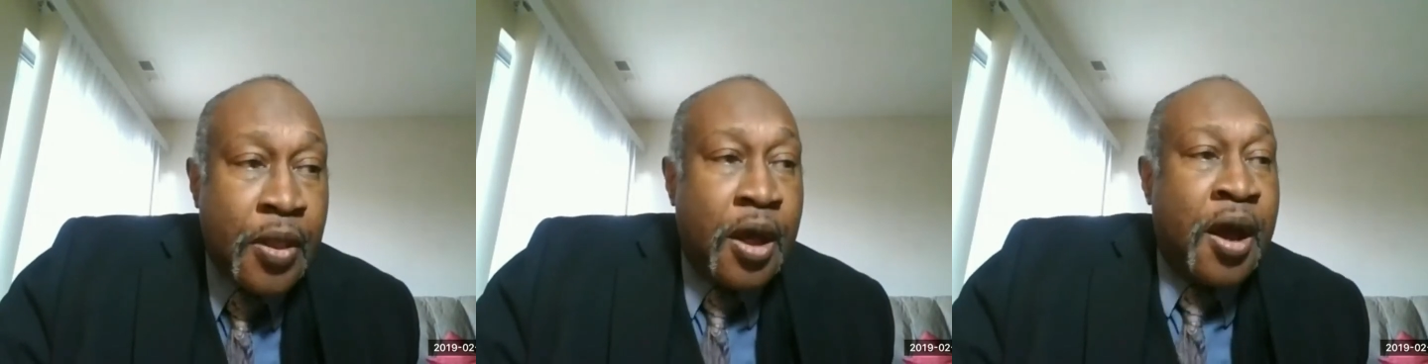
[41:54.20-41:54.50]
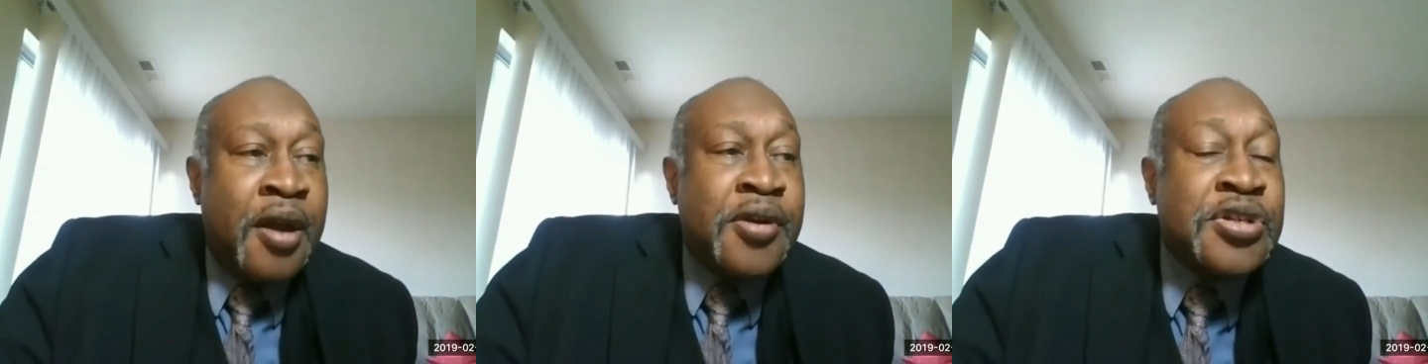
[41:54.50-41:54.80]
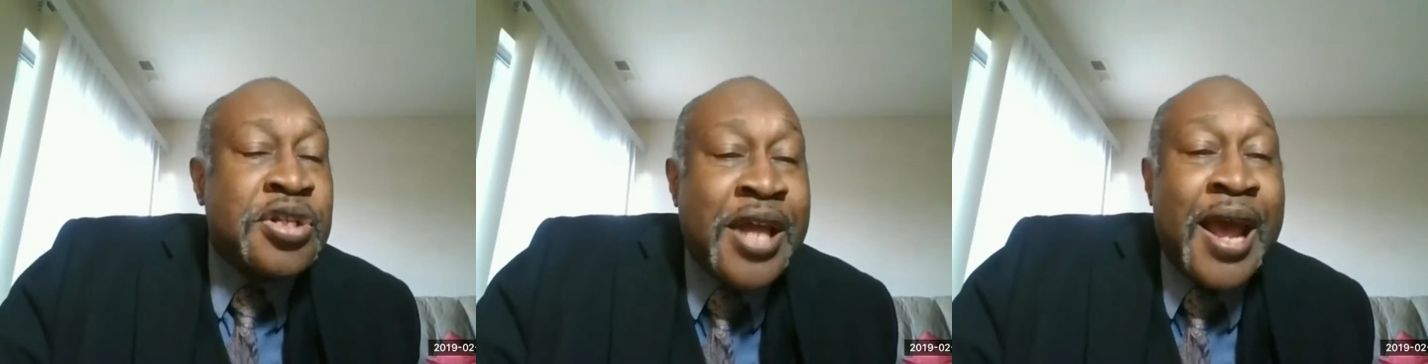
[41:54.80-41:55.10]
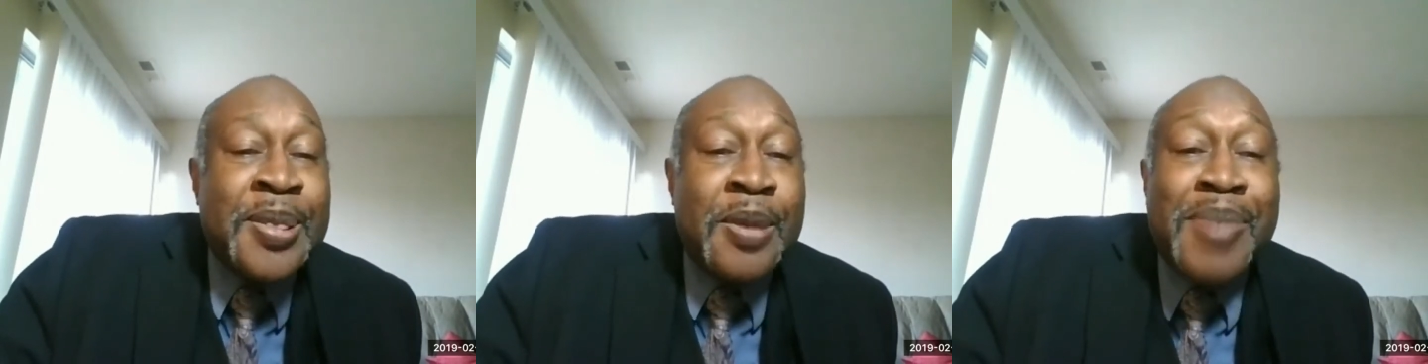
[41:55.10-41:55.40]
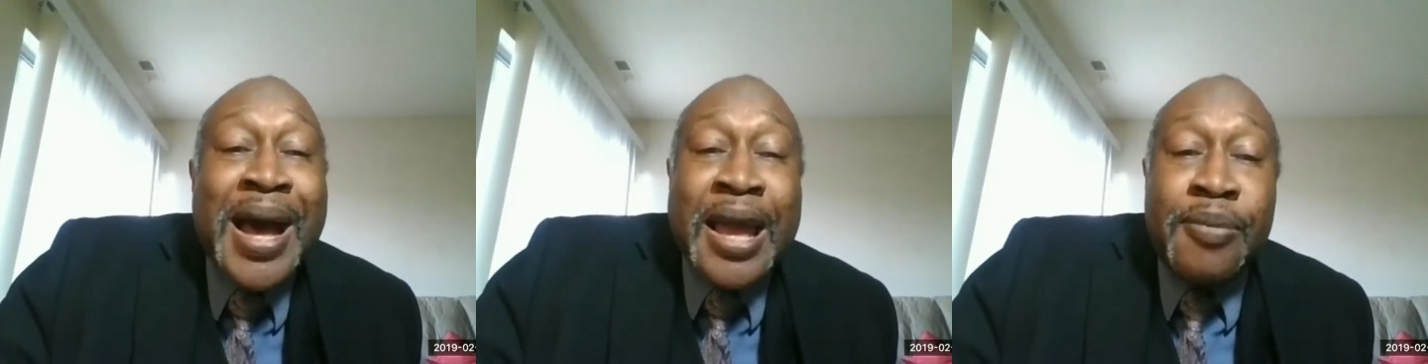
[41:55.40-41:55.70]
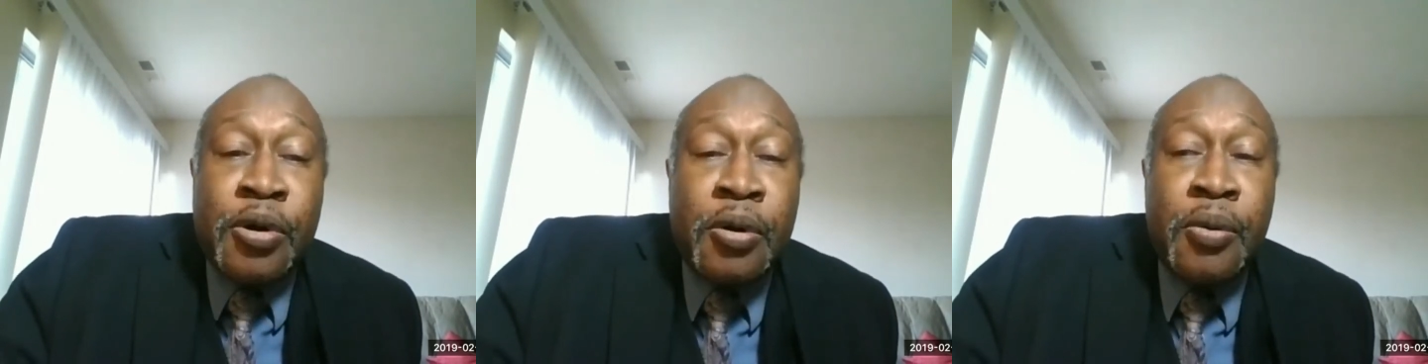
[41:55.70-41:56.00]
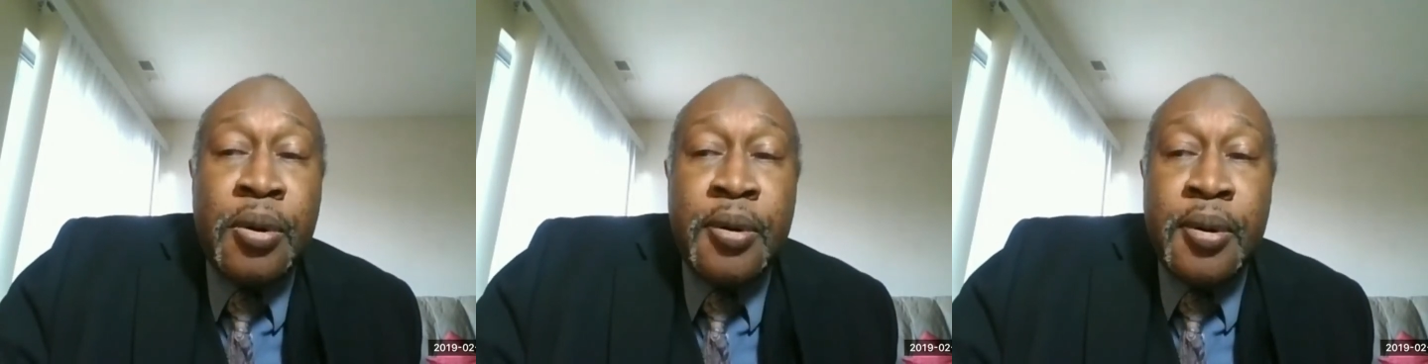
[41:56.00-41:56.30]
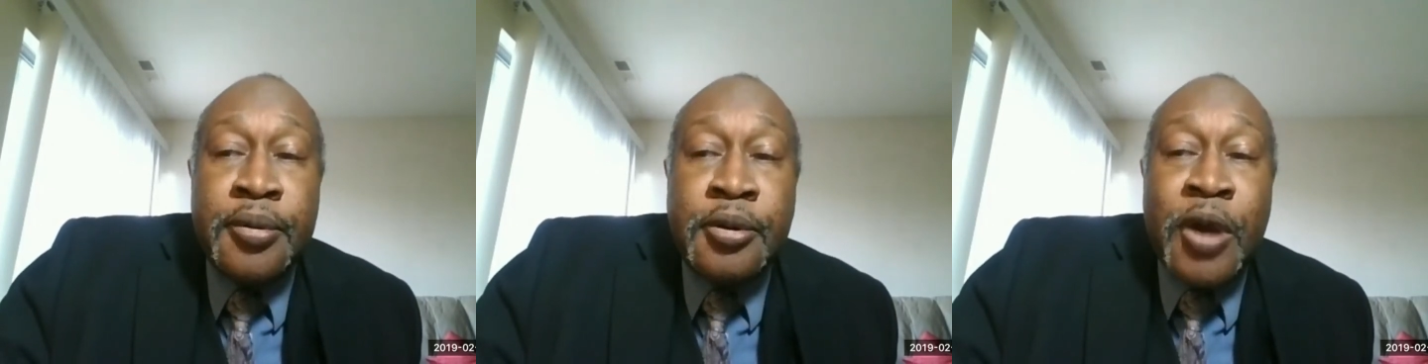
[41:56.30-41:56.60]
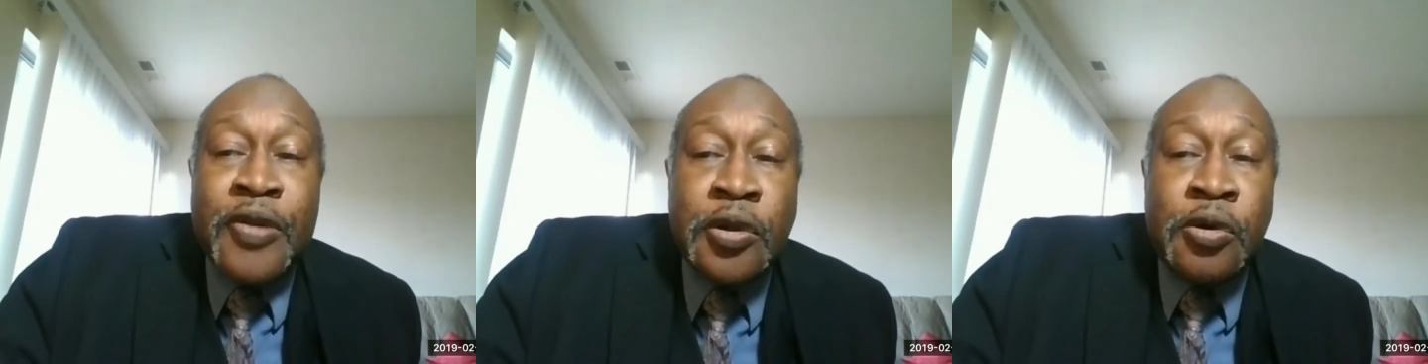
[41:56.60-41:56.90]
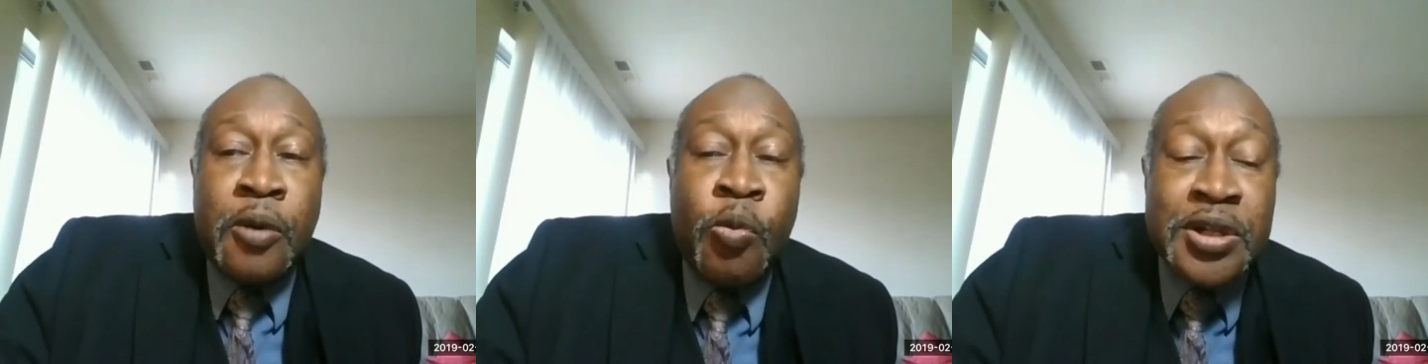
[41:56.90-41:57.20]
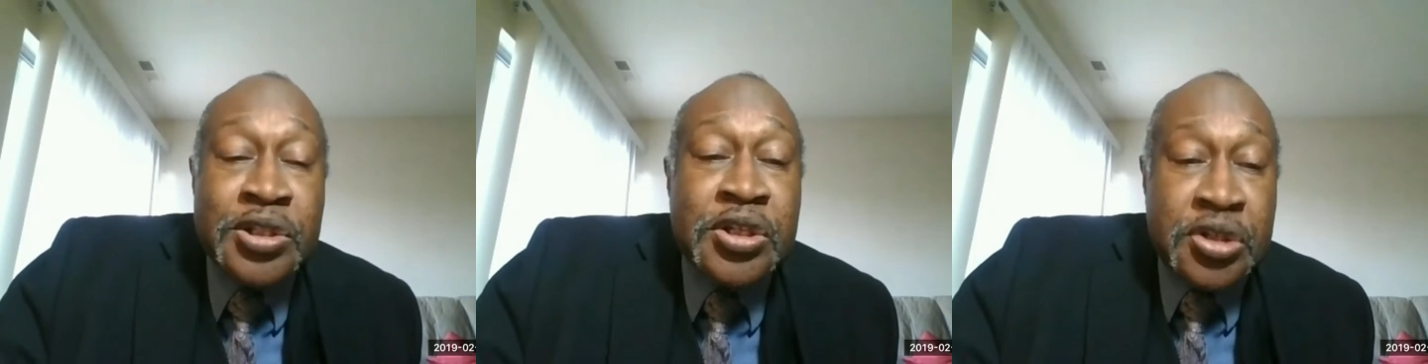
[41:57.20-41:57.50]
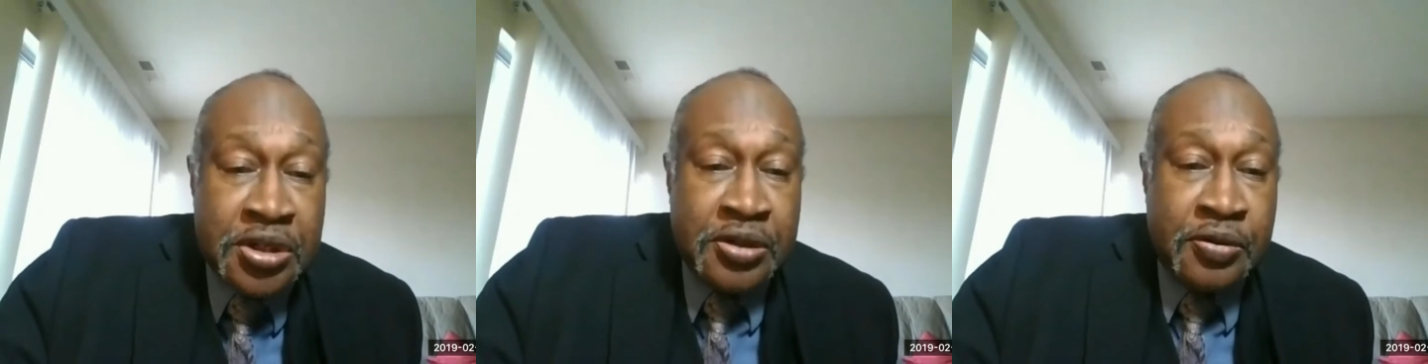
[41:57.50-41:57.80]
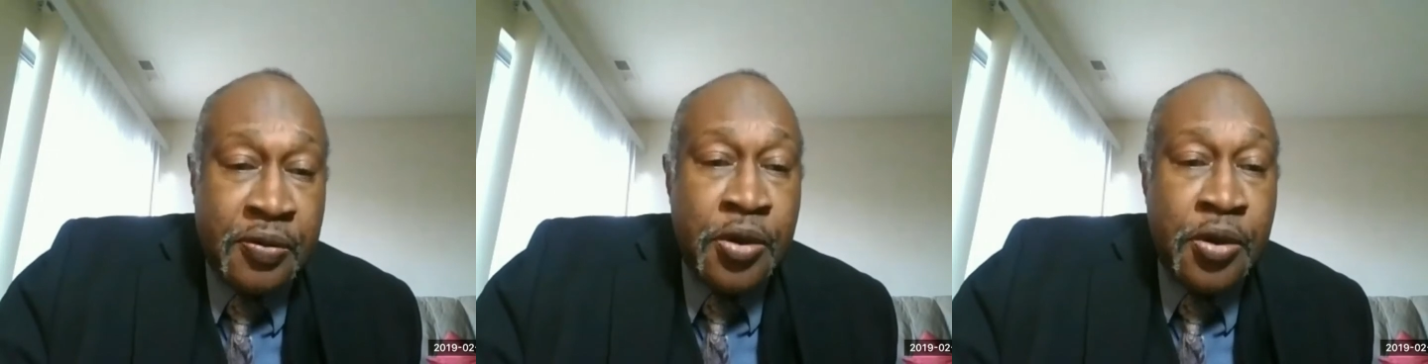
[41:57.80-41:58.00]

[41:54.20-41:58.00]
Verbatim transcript: understand the Bible the way the Lord wants us to,